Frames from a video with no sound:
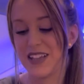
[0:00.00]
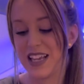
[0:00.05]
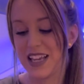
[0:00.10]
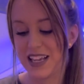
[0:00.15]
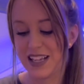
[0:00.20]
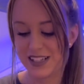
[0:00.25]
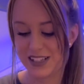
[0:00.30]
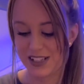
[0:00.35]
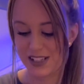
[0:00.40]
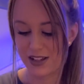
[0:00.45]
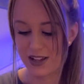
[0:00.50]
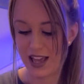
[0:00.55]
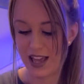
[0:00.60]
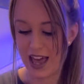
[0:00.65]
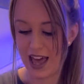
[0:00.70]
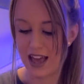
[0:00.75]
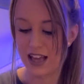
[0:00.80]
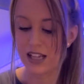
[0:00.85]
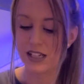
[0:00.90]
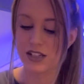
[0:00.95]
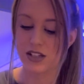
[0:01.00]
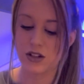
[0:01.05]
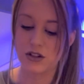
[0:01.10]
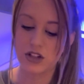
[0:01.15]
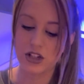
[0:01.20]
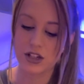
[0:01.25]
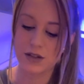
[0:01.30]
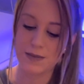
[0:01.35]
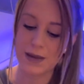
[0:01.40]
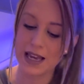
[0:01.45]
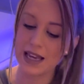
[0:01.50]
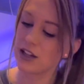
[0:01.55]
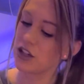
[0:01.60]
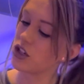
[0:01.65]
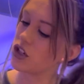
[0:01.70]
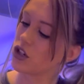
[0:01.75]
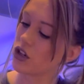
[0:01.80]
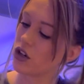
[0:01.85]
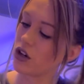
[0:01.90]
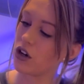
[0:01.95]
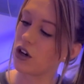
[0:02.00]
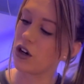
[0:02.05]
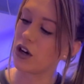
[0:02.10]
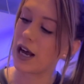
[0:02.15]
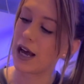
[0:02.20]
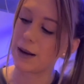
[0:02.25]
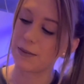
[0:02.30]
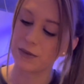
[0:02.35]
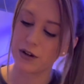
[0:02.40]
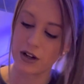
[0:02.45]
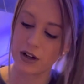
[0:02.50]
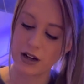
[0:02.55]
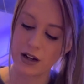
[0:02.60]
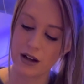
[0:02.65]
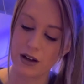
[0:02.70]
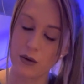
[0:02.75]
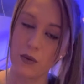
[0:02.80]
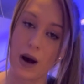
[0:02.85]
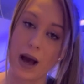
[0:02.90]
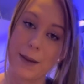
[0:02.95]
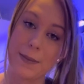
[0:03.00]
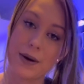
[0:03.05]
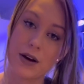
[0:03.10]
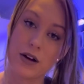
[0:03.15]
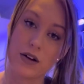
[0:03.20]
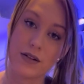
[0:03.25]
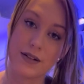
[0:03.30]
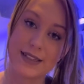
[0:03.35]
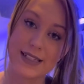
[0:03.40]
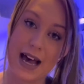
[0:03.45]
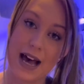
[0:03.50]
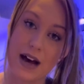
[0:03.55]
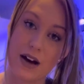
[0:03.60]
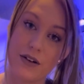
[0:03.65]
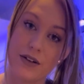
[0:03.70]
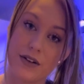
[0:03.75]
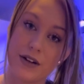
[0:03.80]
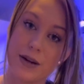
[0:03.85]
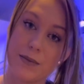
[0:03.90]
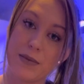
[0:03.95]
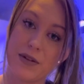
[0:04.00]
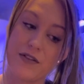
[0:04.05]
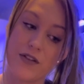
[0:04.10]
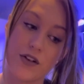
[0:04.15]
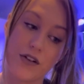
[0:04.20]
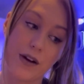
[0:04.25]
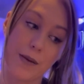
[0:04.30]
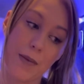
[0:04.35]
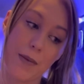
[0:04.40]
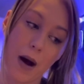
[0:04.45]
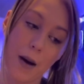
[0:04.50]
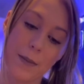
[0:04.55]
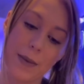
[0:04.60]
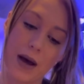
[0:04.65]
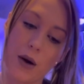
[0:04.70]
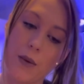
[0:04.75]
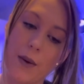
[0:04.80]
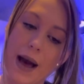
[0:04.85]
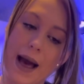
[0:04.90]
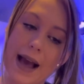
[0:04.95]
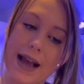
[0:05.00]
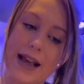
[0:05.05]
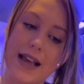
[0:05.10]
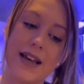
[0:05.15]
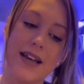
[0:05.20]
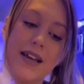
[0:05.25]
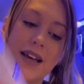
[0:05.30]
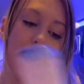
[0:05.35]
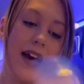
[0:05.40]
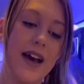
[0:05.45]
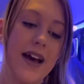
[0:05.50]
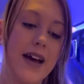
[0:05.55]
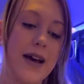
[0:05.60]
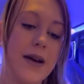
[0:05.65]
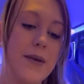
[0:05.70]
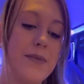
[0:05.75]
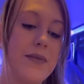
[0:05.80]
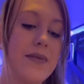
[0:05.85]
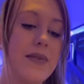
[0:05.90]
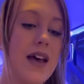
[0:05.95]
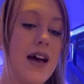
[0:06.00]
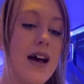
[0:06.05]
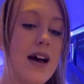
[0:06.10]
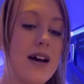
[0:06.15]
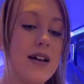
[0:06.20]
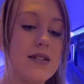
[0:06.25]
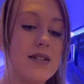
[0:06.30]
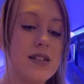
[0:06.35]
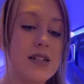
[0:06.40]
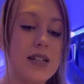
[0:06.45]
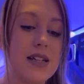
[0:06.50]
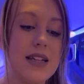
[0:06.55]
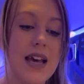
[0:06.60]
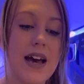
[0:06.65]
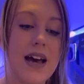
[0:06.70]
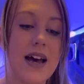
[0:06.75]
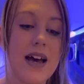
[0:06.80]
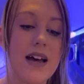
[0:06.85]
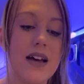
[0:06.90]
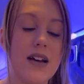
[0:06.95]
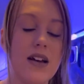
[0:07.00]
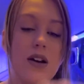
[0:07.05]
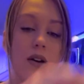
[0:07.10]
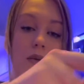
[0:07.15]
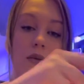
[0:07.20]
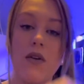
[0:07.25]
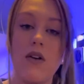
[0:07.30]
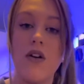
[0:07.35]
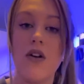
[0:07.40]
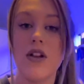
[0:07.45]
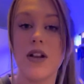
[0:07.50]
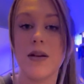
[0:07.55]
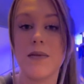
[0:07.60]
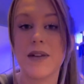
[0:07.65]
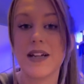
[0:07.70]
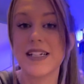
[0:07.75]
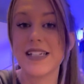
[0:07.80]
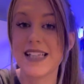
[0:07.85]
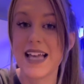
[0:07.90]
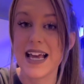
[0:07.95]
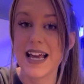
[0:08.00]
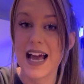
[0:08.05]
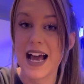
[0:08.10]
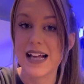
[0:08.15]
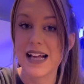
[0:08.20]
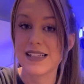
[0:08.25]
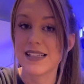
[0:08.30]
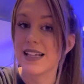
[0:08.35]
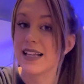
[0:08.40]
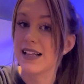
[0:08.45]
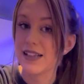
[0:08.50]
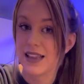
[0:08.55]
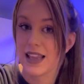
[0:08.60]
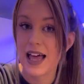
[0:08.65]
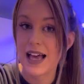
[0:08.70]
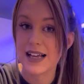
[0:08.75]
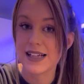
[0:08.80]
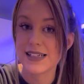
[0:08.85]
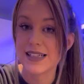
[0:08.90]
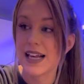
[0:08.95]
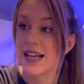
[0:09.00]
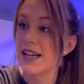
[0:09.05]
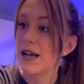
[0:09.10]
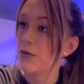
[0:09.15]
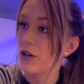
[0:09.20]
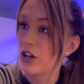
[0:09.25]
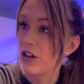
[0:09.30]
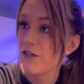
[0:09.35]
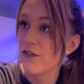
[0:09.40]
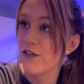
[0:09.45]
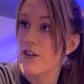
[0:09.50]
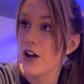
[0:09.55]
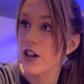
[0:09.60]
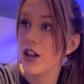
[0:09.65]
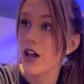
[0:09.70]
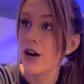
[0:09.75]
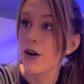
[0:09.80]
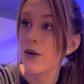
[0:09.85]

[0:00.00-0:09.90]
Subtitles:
So yeah, so just making sure I'm going to wipe it all down before I pop it away. And yeah, well, all I'm going to say, guys, that like I said, I'm going to follow